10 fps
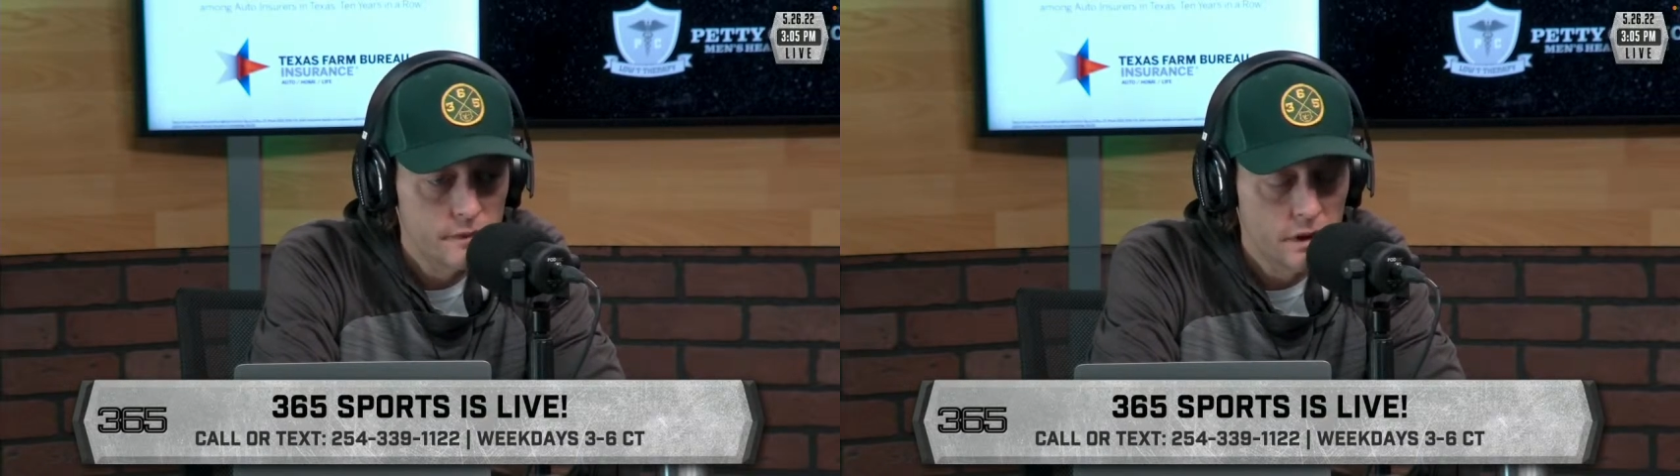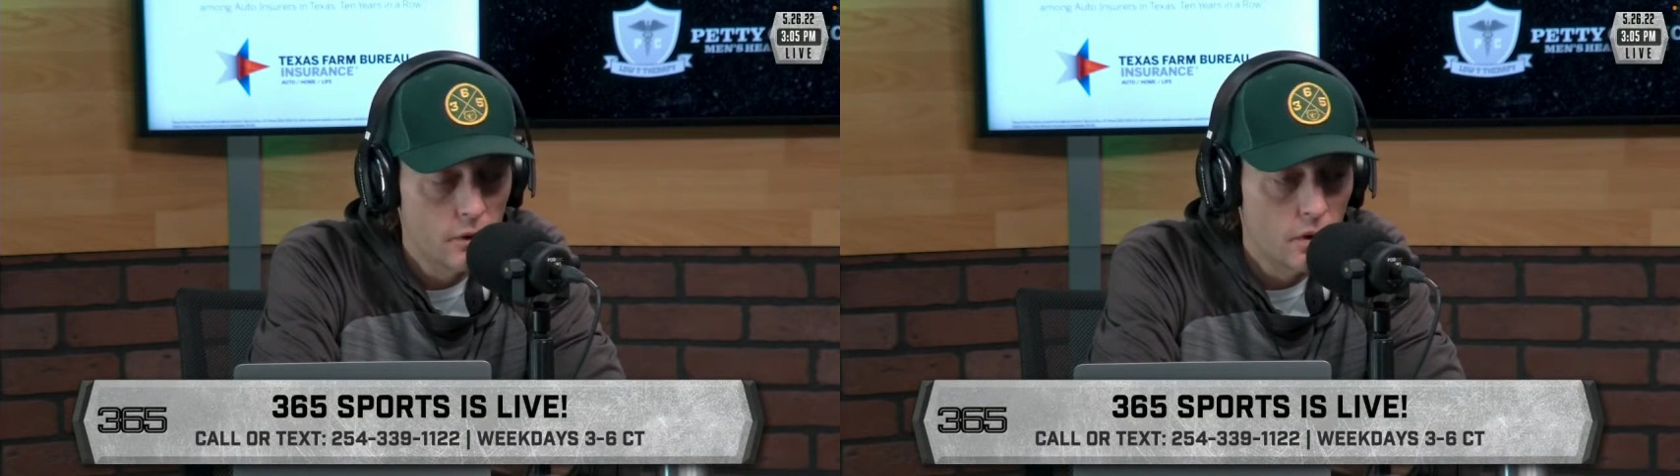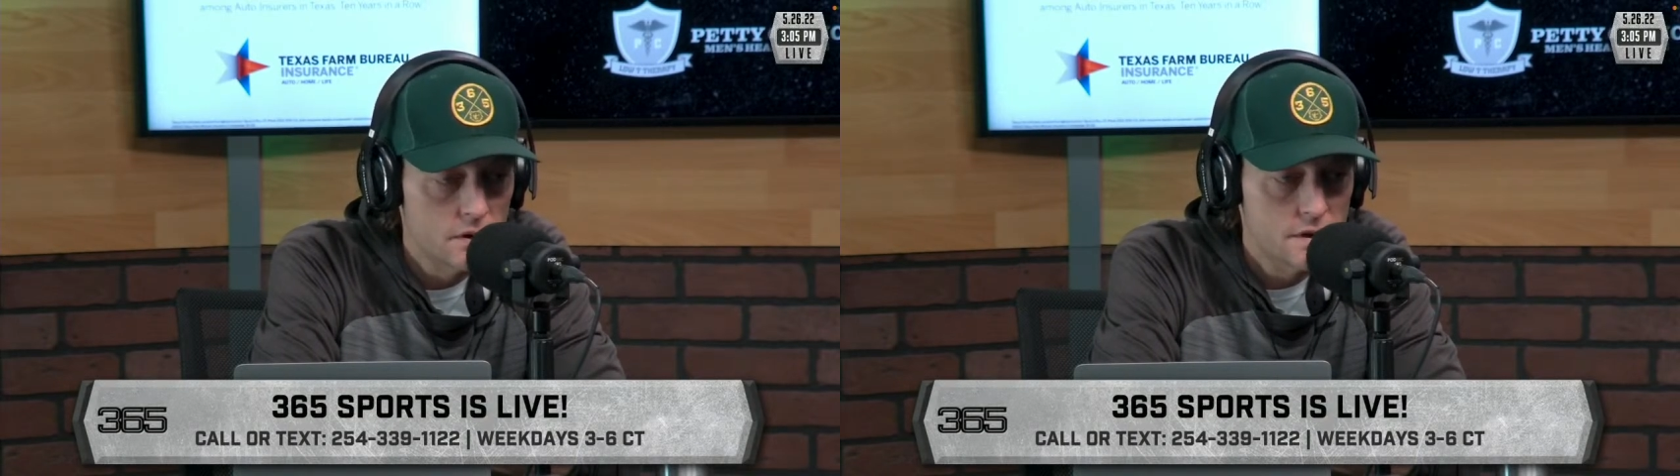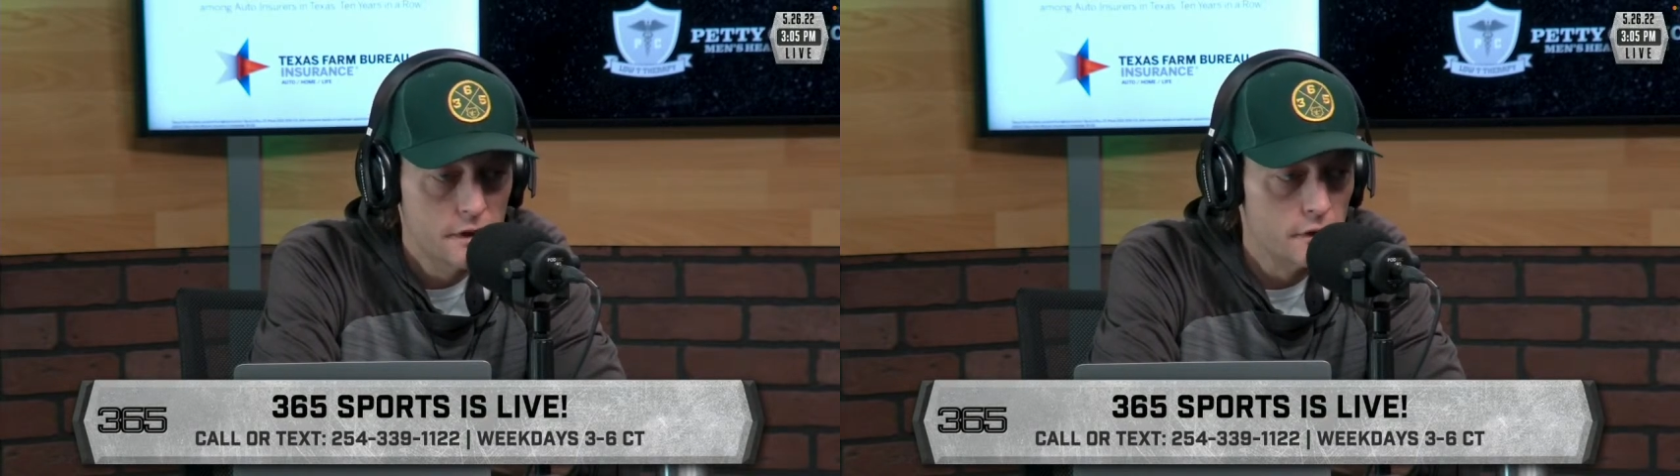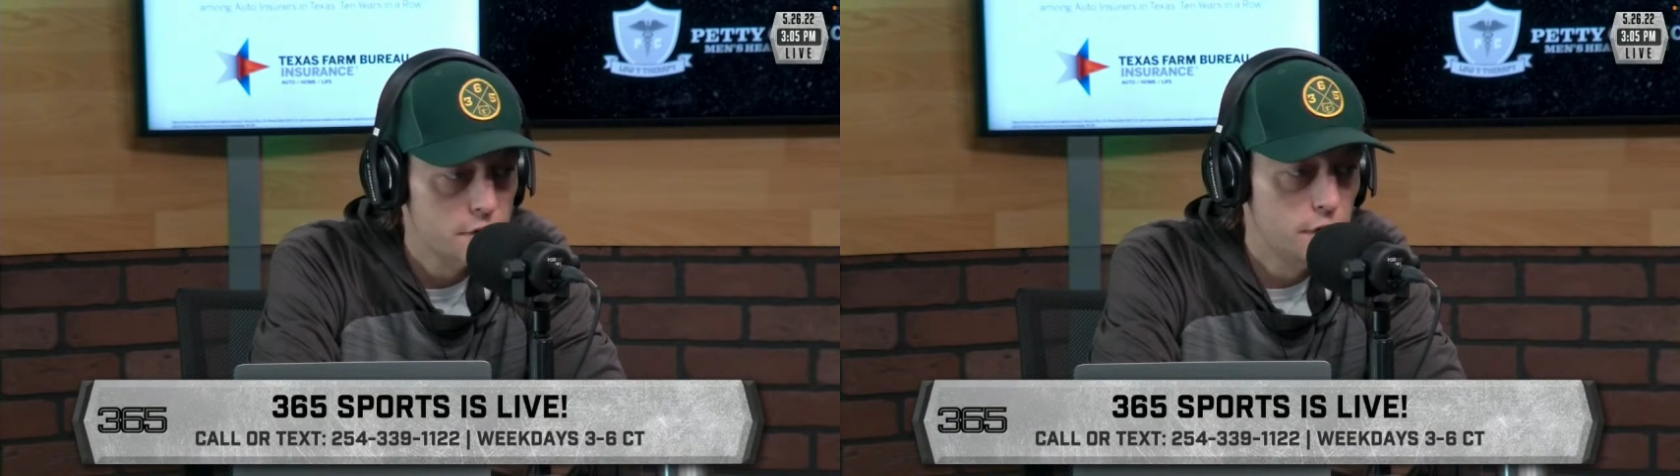you know, a
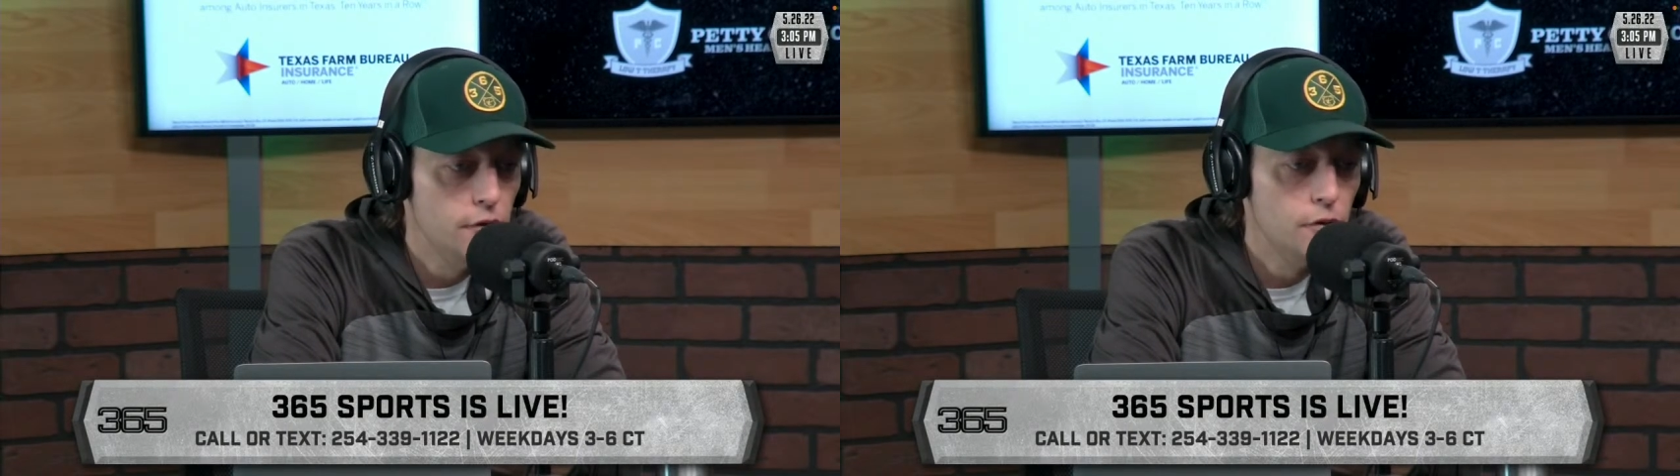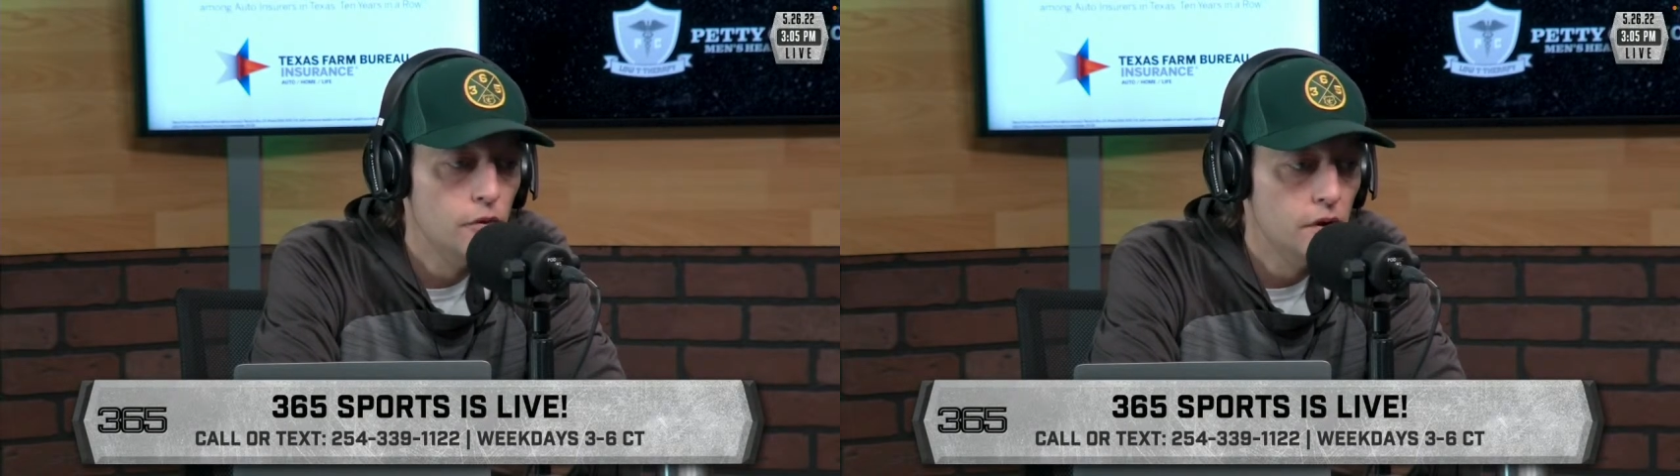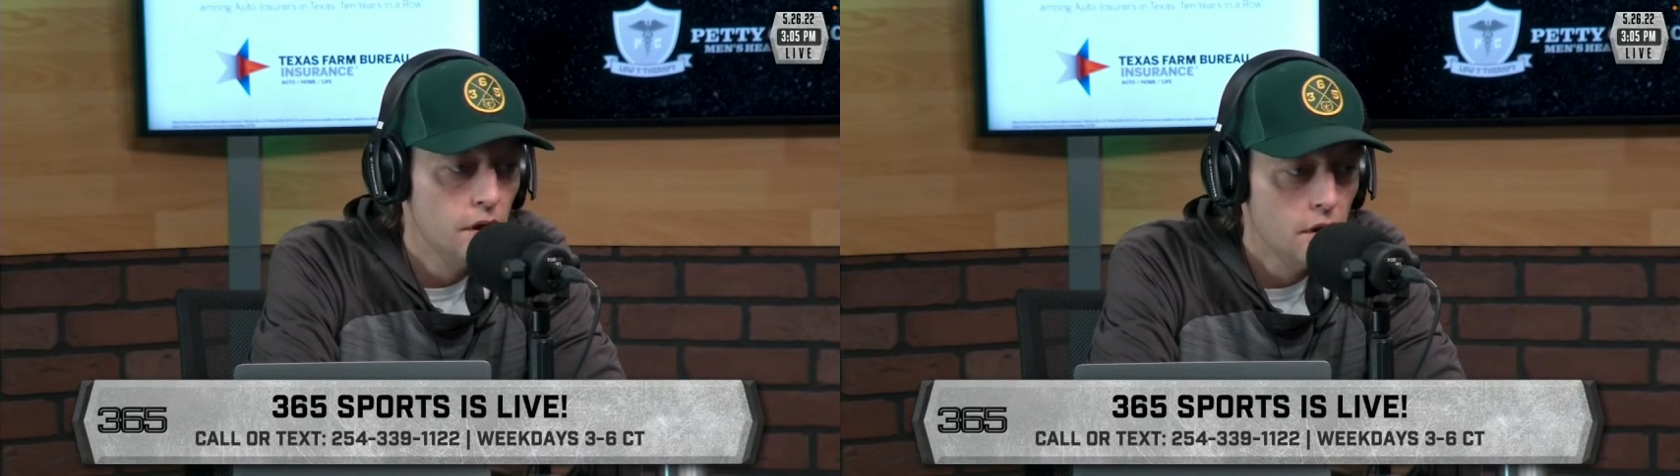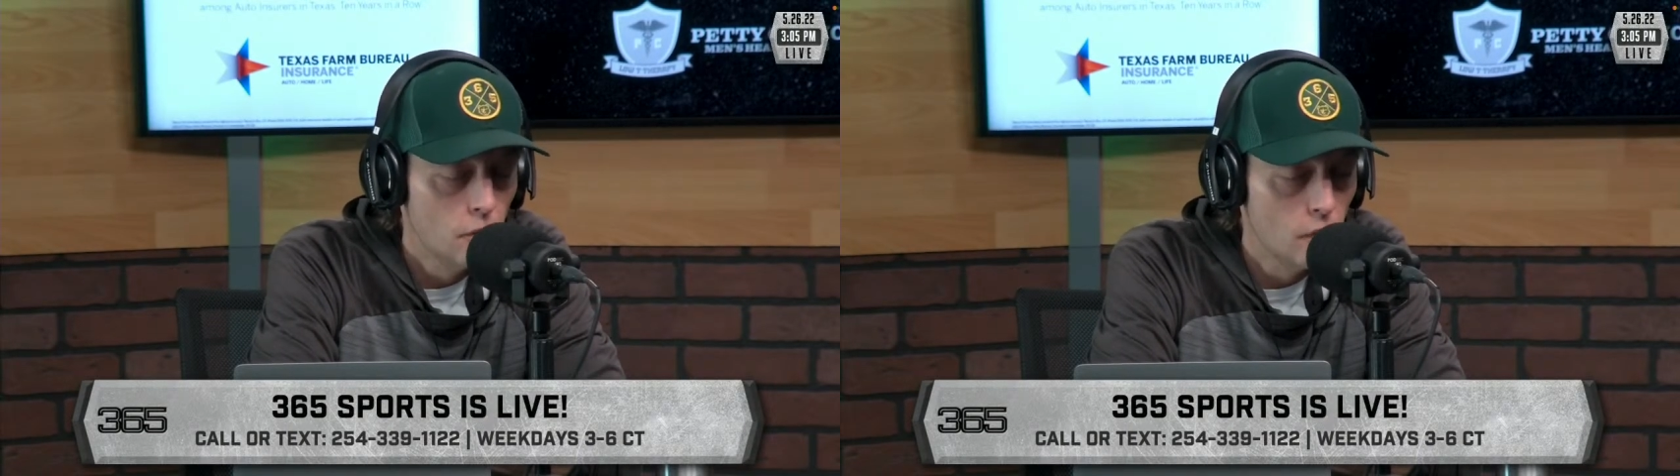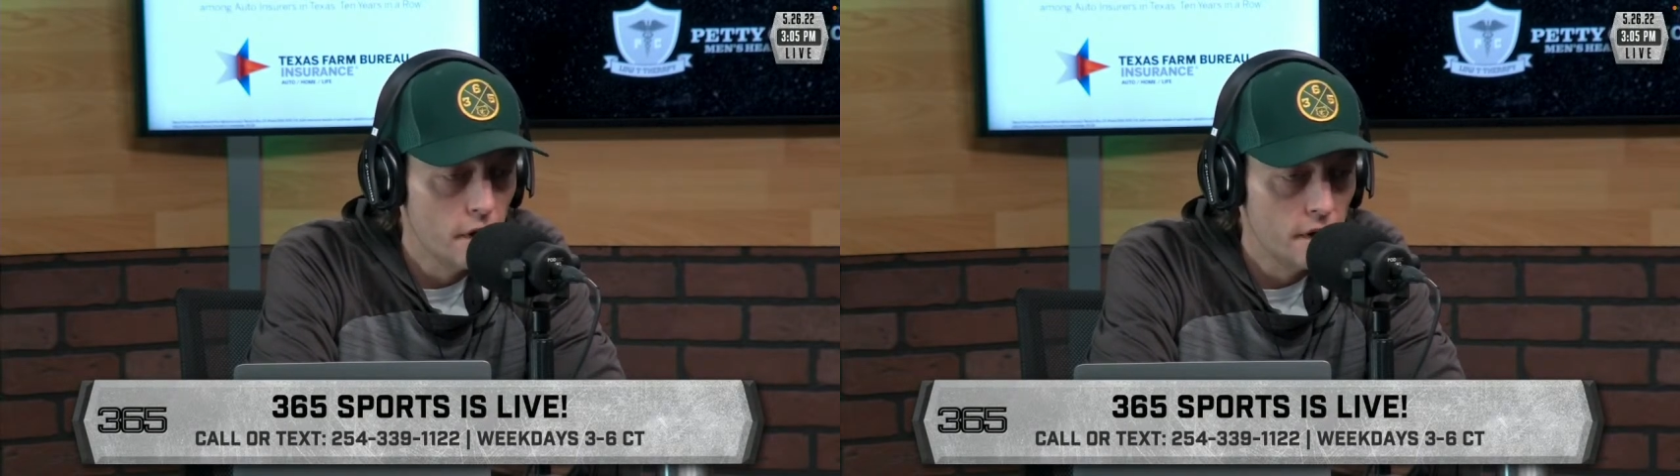tier two
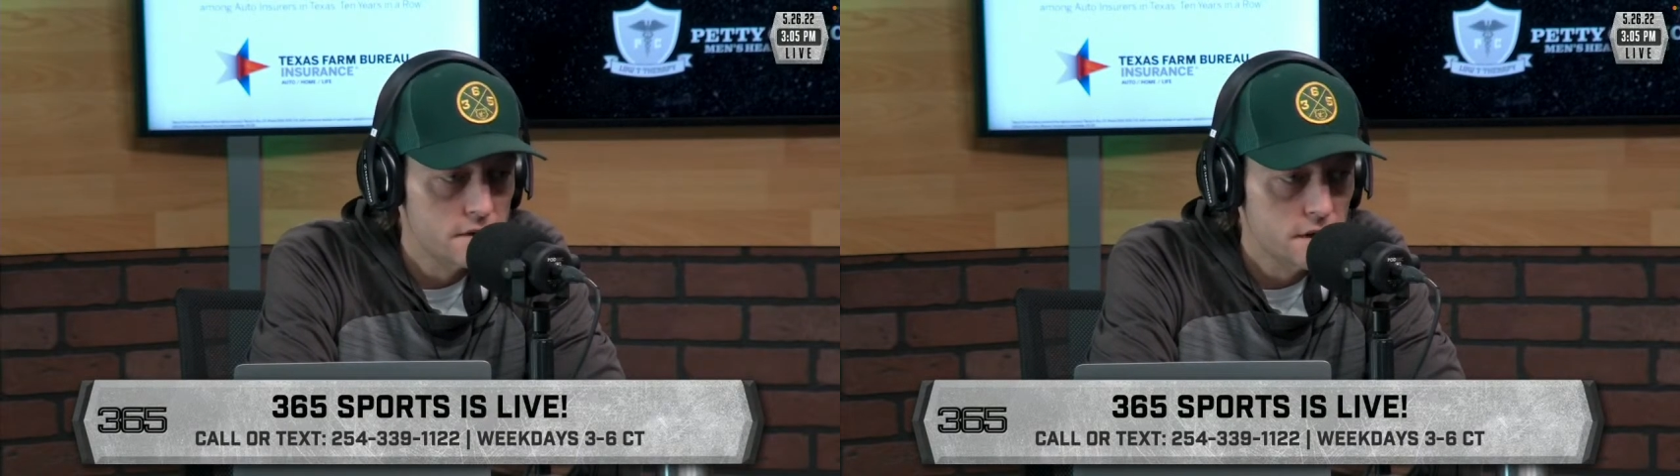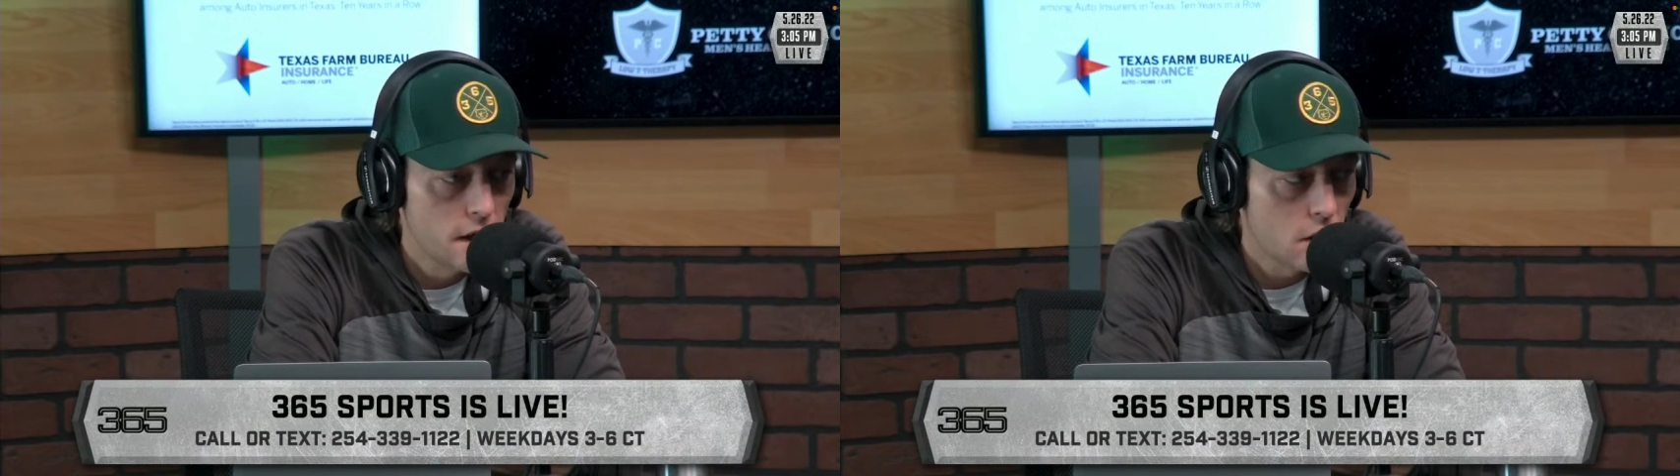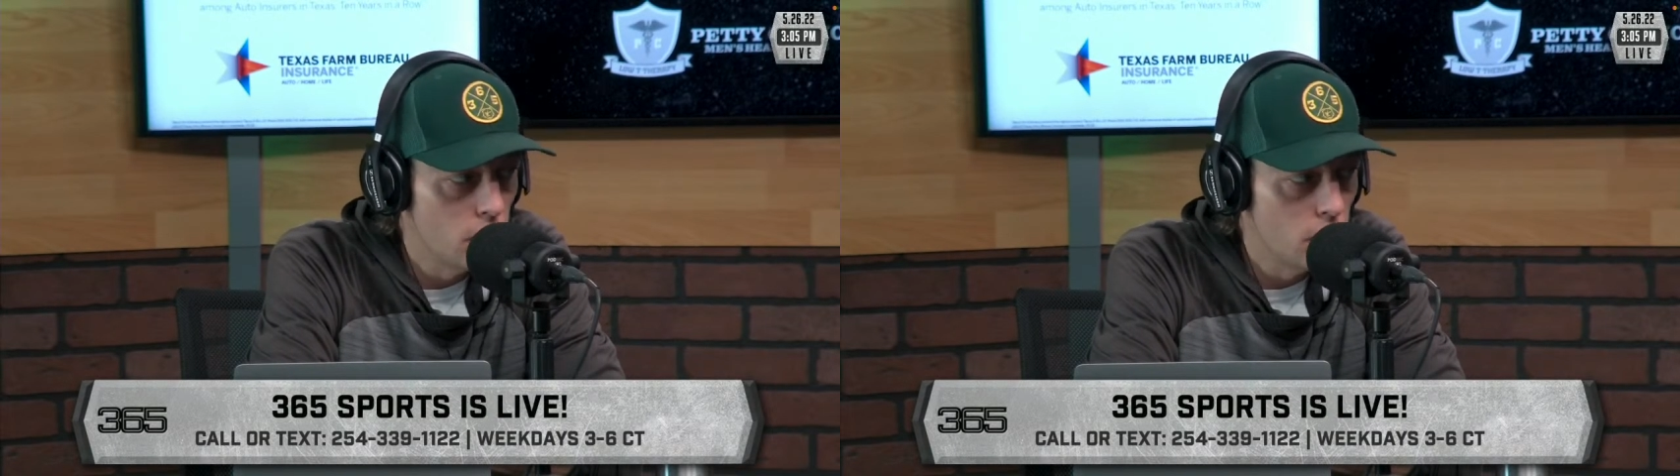where it's not